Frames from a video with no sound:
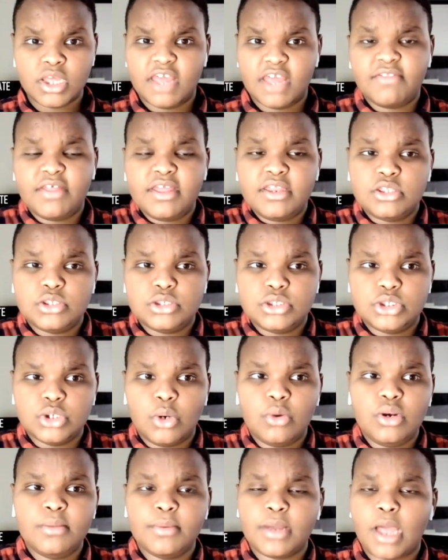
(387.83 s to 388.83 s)
if they
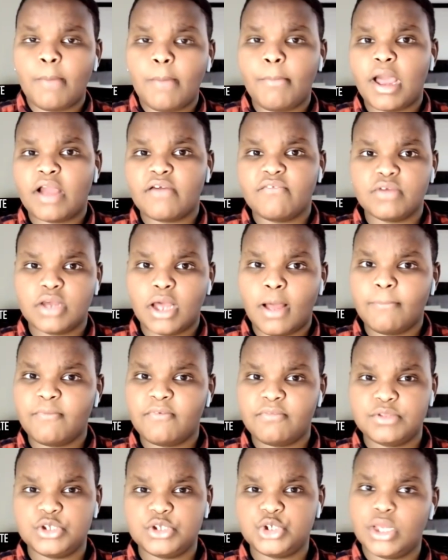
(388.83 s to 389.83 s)
don't even come back
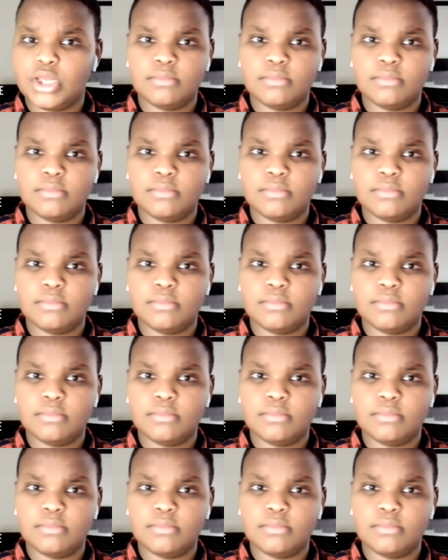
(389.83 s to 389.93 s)
come from the